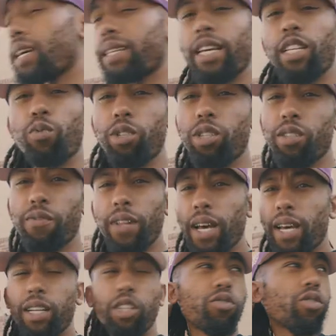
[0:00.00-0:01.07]
I guess we'll just
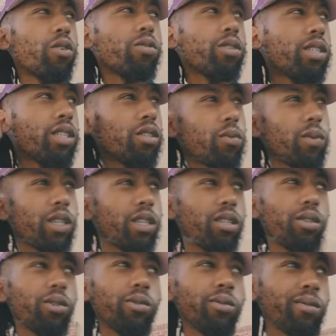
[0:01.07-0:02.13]
fly the drone and see what we can
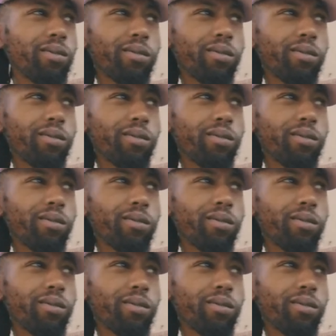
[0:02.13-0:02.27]
do.